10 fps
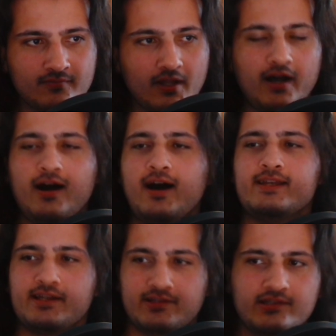Ah,
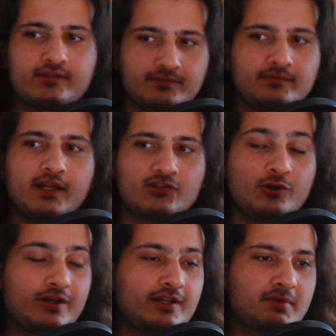yes. Yeah,
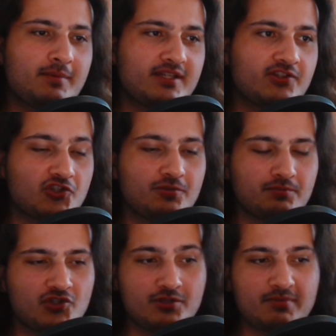so it's probably You consumed.
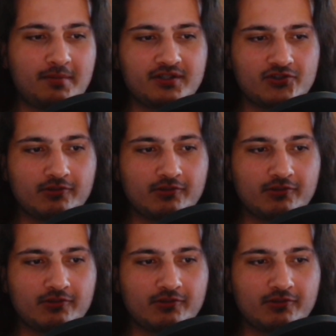make a She's mockery